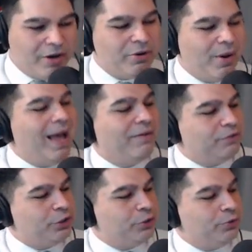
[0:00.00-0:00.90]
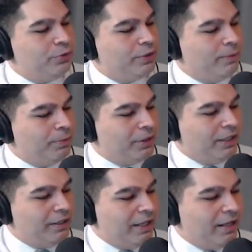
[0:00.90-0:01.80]
So there you have two
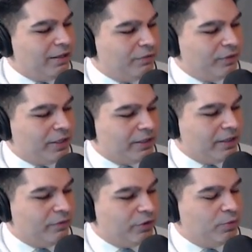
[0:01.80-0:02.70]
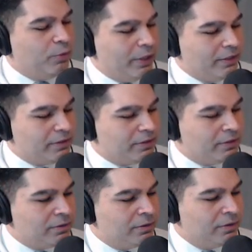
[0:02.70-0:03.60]
completely conflicting
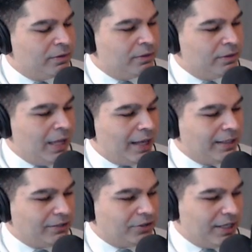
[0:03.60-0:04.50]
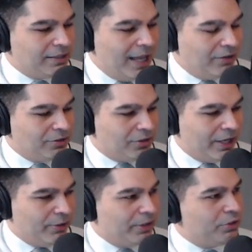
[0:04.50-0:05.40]
viewpoints at yesterday's council
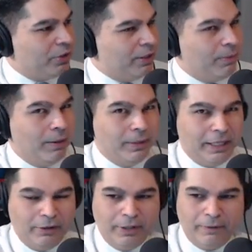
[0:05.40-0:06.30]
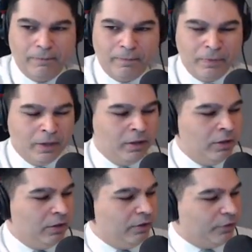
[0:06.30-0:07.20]
hearing during the public hearing.
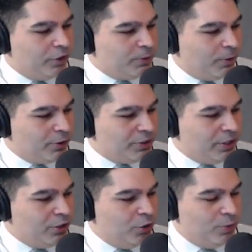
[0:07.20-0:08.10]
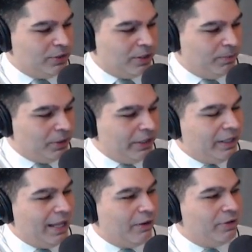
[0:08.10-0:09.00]
The first person, who was
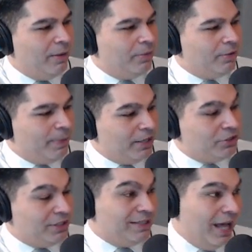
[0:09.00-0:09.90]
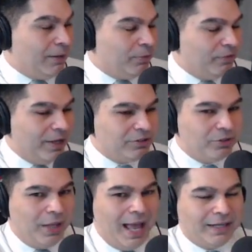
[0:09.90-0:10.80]
completely outnumbered because she's not a
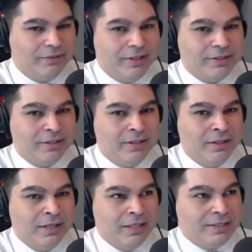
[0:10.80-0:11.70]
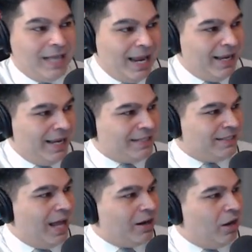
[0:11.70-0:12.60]
professional activist, saying
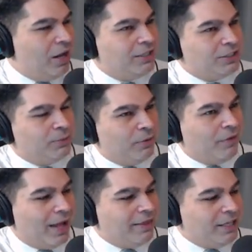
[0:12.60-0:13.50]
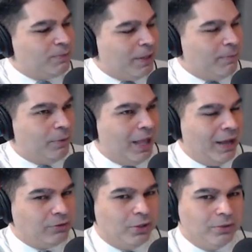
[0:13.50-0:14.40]
it's not on us to provide these people
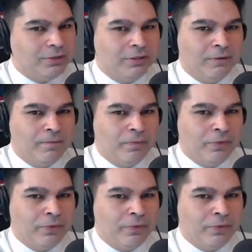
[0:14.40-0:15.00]
households.